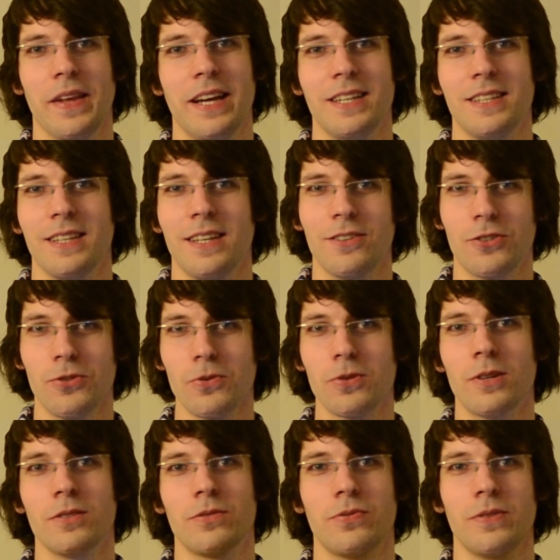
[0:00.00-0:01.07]
And on 2
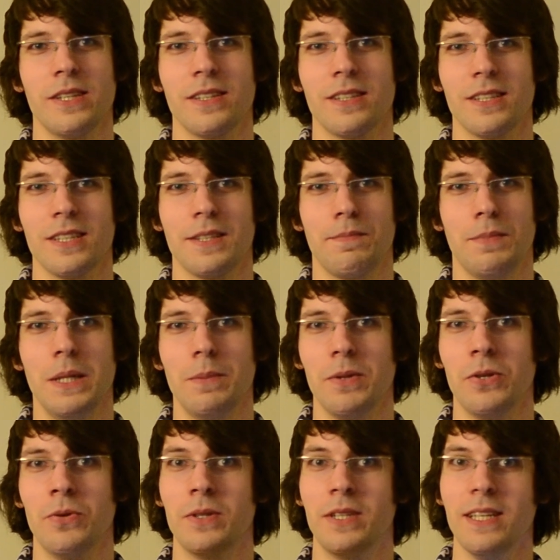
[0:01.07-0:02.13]
conferences,
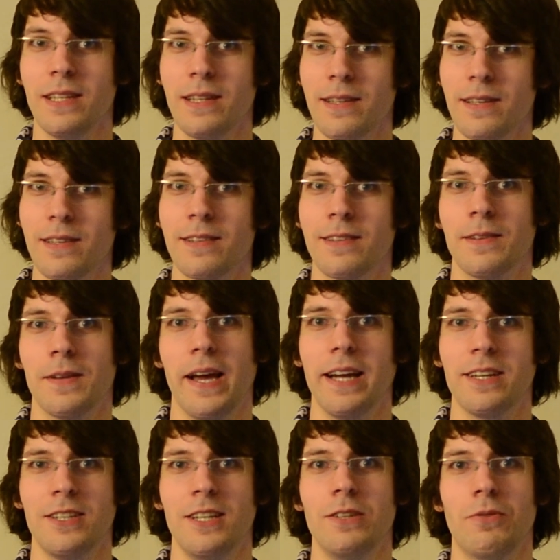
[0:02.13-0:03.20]
people who did this
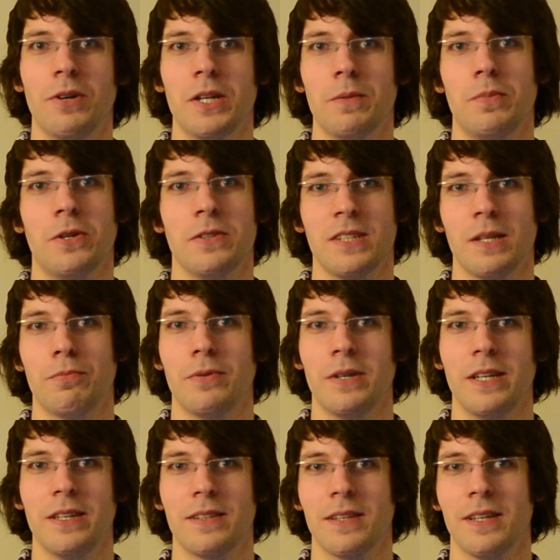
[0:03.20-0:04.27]
actually won a poster
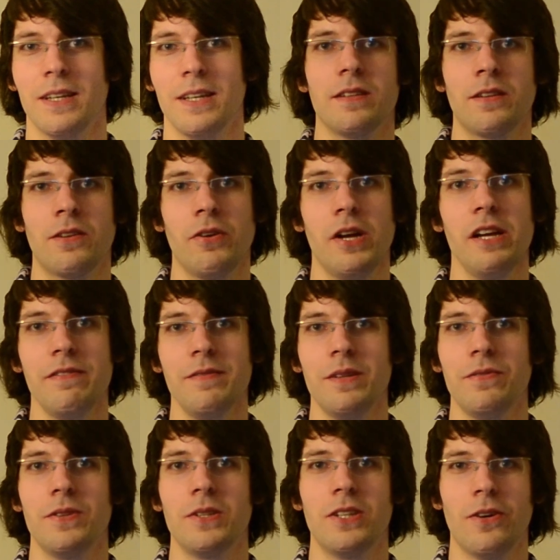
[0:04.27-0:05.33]
prize. So even
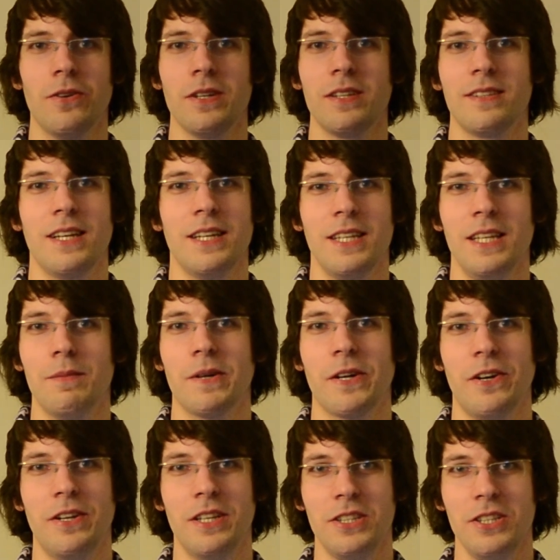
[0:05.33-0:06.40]
if you don't study
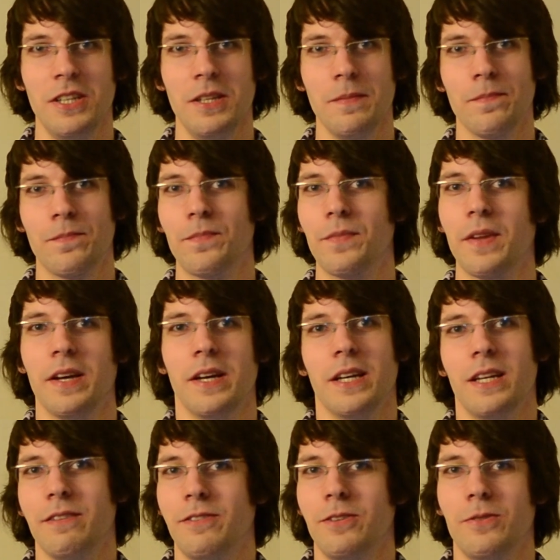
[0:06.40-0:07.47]
biology,
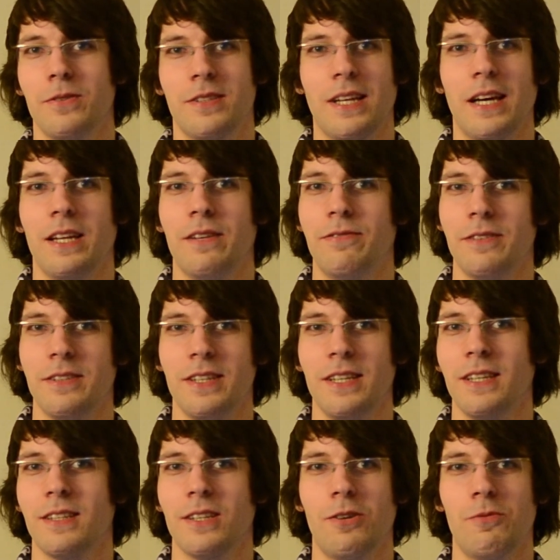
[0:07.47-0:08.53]
if you study
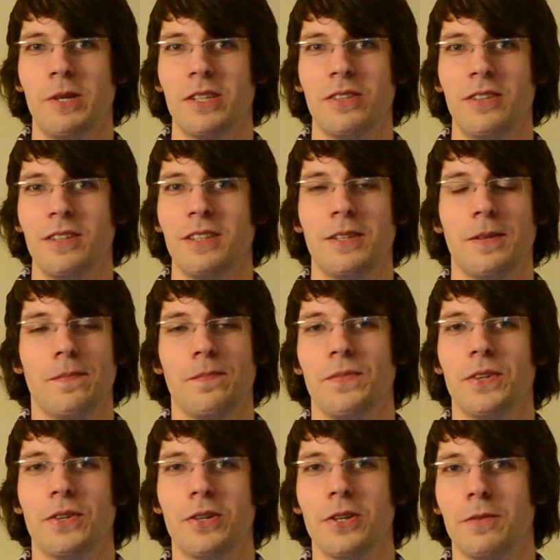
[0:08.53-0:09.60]
physics or whatnot,
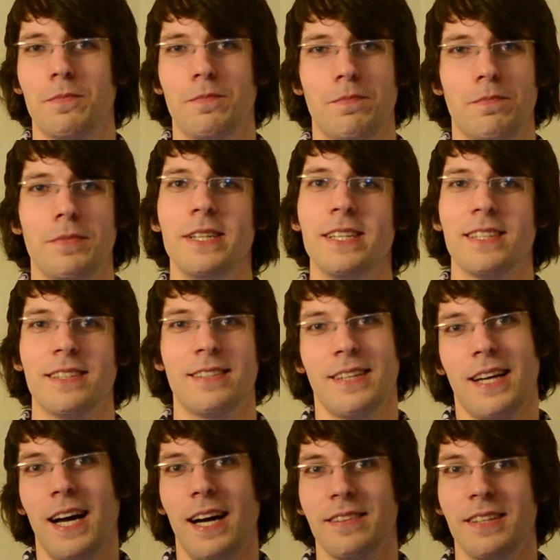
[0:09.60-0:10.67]
you could build a
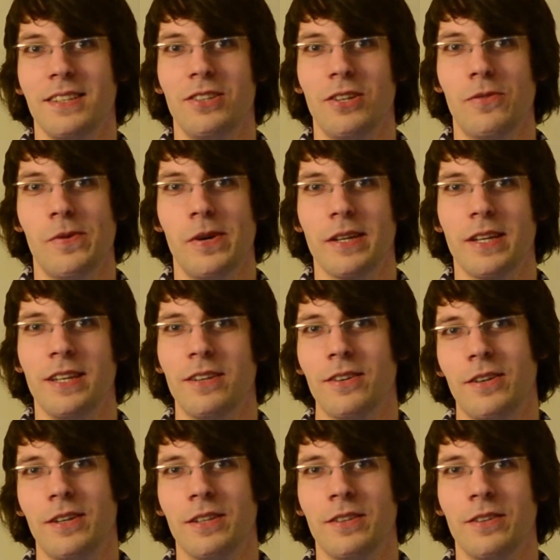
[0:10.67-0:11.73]
star that you're working
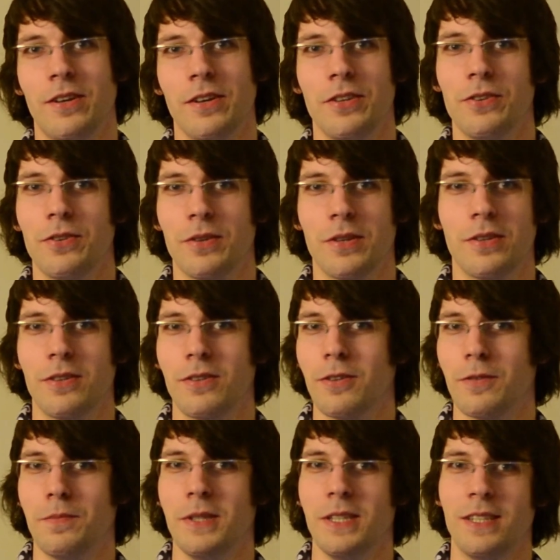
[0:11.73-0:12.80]
on, or you
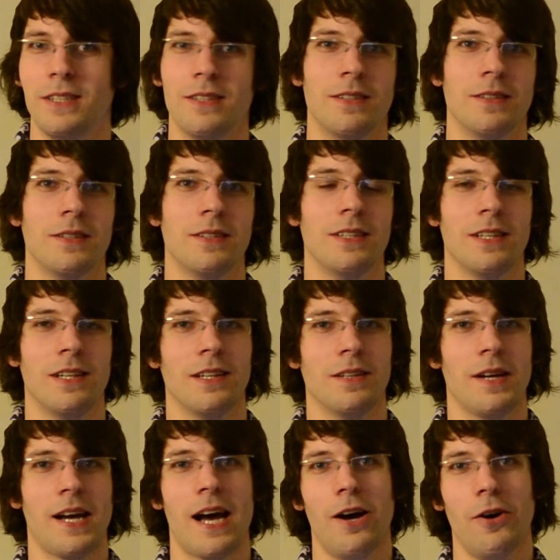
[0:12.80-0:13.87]
could build a little
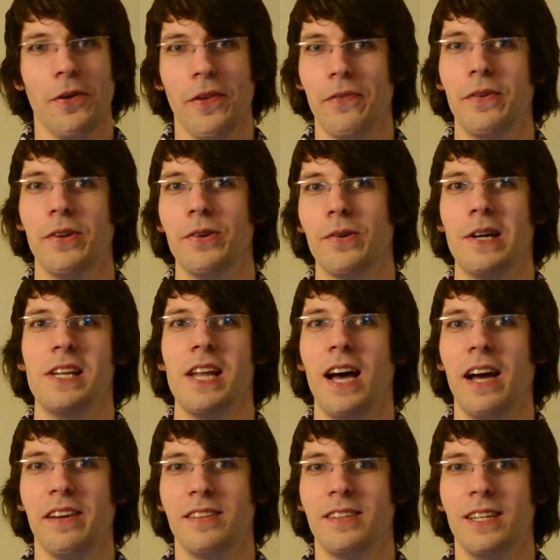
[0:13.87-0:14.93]
house when you are an
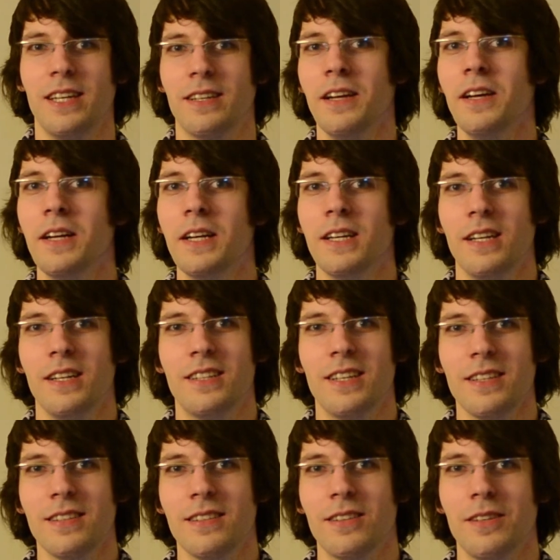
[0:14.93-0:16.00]
architect.
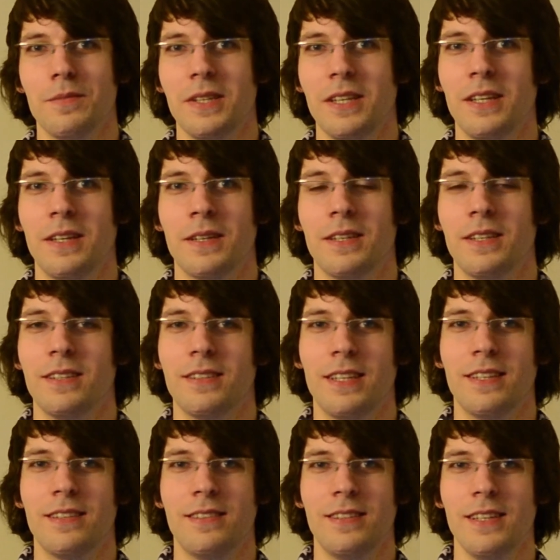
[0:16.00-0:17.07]
Just something
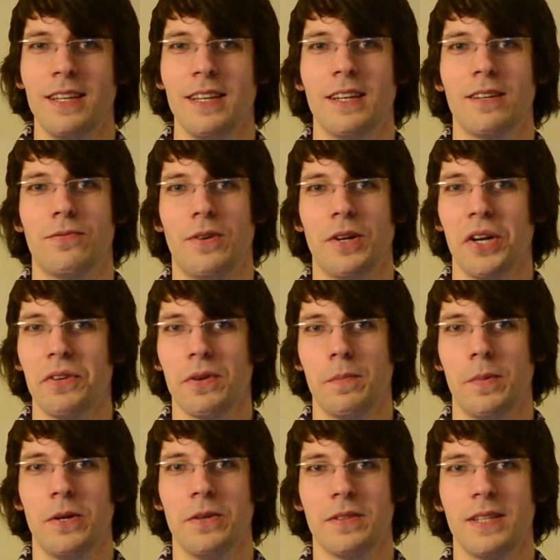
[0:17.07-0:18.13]
that is sitting in front of your
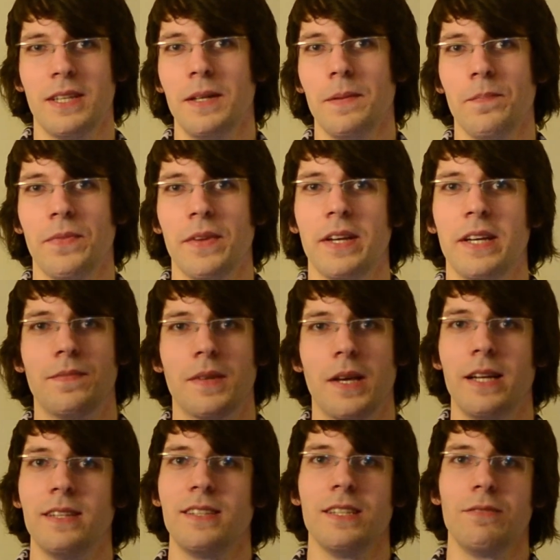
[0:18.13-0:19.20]
poster,
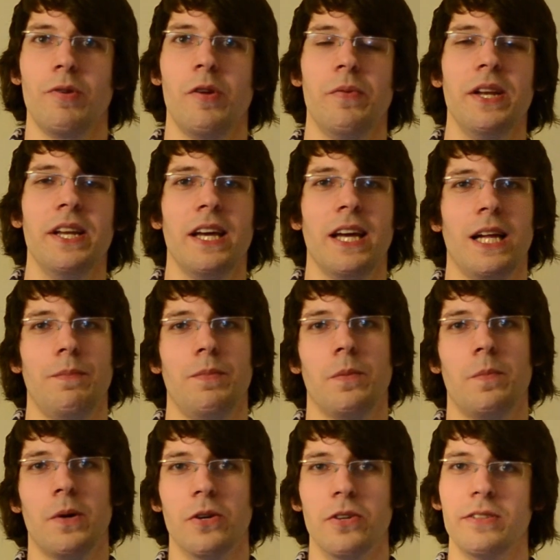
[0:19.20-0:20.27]
and this will really help
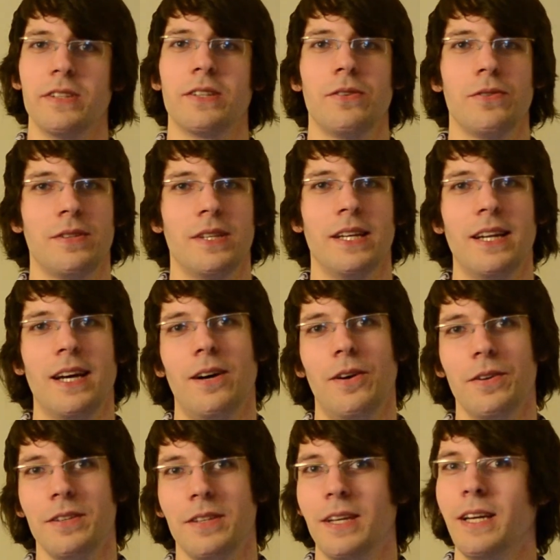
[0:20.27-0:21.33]
your poster to stand
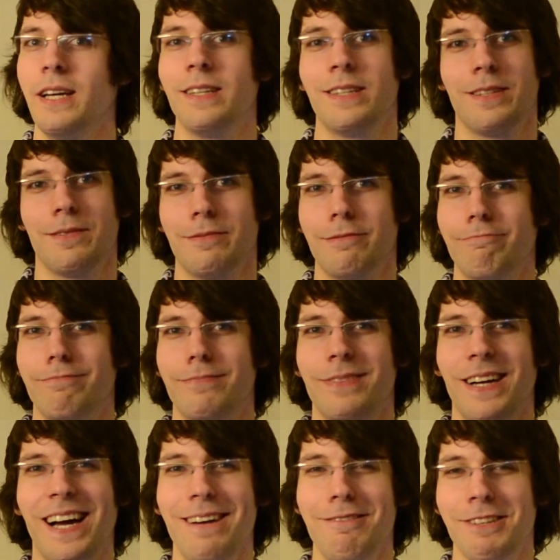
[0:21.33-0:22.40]
out, and
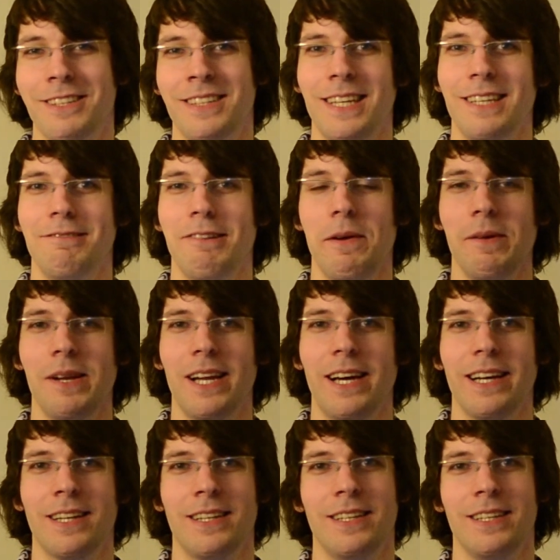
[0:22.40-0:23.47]
I would say very
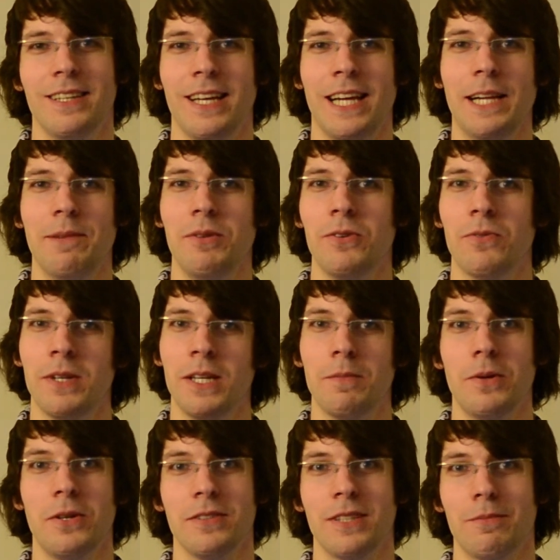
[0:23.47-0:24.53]
likely help you win a
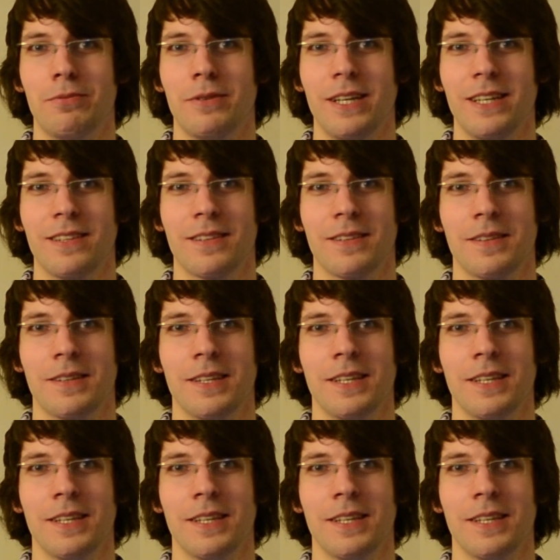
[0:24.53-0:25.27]
poster prize.